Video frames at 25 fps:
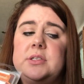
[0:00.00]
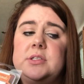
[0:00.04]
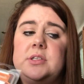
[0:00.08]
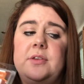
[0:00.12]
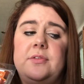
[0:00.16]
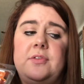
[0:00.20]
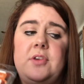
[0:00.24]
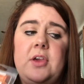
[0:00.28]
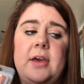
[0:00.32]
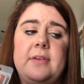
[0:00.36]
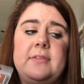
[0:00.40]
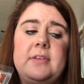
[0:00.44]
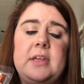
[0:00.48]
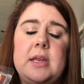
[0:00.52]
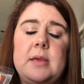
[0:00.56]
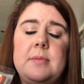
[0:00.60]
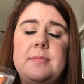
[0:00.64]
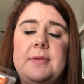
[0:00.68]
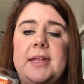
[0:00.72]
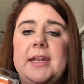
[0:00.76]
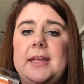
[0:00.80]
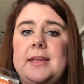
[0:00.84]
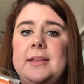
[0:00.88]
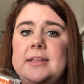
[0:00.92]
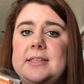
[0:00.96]
So if you have
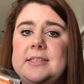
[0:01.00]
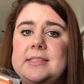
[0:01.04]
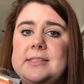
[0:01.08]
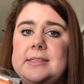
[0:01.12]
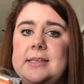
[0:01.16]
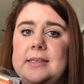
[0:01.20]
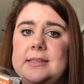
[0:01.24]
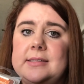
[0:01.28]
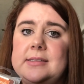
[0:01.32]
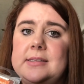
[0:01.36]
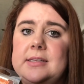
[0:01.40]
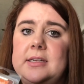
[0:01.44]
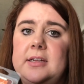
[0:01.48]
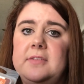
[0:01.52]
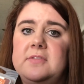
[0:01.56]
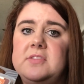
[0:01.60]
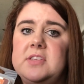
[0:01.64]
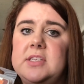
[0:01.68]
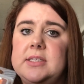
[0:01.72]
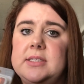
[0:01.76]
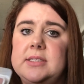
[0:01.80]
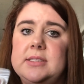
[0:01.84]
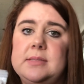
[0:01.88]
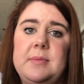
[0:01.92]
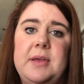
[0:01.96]
anybody that's sensitive
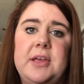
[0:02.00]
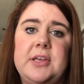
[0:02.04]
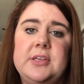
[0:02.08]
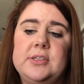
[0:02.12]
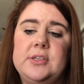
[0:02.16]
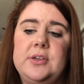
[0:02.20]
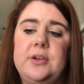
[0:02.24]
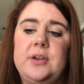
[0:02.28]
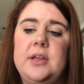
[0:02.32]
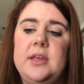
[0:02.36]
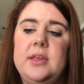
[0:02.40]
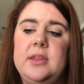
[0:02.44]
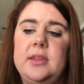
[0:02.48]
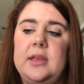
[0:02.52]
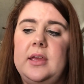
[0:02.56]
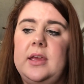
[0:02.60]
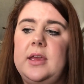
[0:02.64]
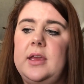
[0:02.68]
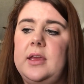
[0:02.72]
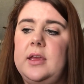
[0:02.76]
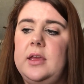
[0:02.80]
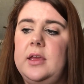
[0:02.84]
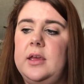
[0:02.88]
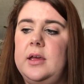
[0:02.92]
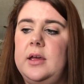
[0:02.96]
to smells or
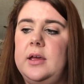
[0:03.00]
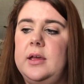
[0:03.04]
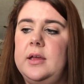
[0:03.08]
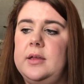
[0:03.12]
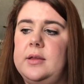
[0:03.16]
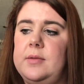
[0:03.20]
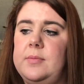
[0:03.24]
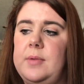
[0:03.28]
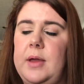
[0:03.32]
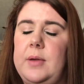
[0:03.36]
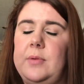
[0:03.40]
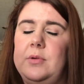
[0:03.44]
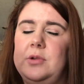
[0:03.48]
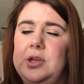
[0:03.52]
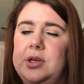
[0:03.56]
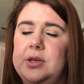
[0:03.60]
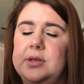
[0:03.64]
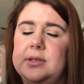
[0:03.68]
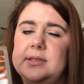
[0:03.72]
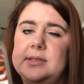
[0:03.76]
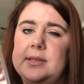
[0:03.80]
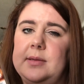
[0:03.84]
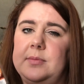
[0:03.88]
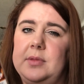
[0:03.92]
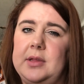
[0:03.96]
anything, I would
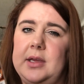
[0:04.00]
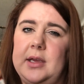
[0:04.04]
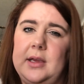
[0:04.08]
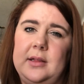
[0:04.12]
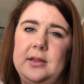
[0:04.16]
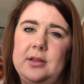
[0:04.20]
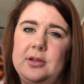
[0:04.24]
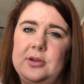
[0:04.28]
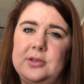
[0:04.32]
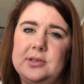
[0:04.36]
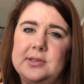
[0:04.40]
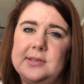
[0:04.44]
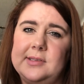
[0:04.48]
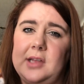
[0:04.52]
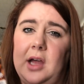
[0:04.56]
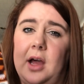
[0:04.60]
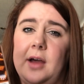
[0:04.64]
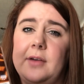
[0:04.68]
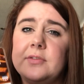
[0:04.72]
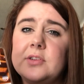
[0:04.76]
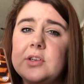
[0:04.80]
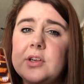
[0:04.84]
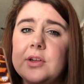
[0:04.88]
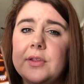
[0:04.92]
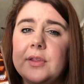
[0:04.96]
use something a little
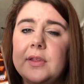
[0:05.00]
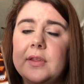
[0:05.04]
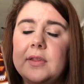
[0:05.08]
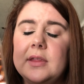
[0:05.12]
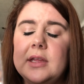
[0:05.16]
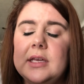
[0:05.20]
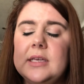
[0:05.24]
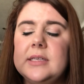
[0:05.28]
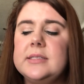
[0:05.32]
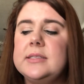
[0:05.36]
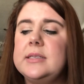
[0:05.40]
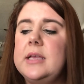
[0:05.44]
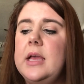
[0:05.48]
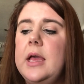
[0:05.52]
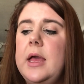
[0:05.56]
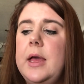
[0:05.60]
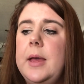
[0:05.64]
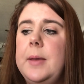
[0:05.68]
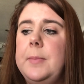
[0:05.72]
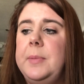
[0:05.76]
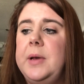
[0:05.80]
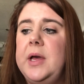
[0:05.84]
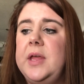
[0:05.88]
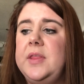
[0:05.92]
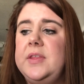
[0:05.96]
softer than this,
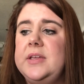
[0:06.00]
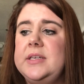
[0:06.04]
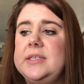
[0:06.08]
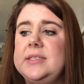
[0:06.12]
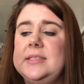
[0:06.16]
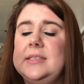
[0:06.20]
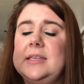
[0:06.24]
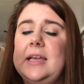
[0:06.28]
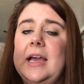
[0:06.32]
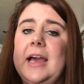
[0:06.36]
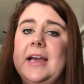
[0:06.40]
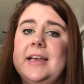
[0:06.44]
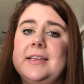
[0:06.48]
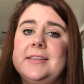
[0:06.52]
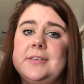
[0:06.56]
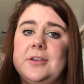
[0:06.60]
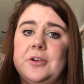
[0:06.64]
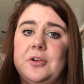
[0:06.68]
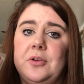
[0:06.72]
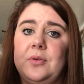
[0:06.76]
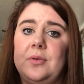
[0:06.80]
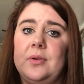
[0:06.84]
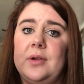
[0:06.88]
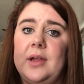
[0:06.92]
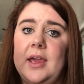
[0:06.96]
but this has a
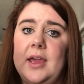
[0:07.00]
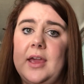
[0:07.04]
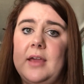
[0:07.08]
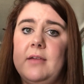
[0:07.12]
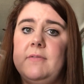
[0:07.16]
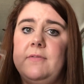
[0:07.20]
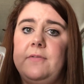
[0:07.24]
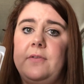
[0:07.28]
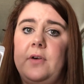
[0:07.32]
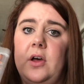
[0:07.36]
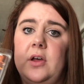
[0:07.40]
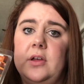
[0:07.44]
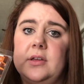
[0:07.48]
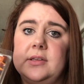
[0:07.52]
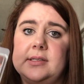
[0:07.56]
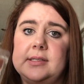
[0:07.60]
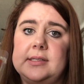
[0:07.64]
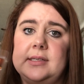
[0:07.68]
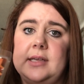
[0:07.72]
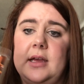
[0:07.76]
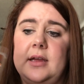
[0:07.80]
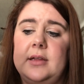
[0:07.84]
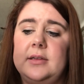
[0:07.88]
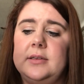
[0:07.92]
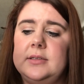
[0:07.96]
great fall
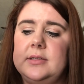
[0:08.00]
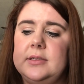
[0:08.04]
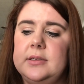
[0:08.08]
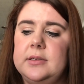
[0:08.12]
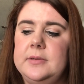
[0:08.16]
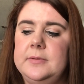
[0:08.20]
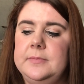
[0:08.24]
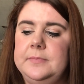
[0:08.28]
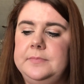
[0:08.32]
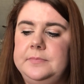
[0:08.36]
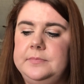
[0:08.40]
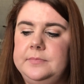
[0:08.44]
scent.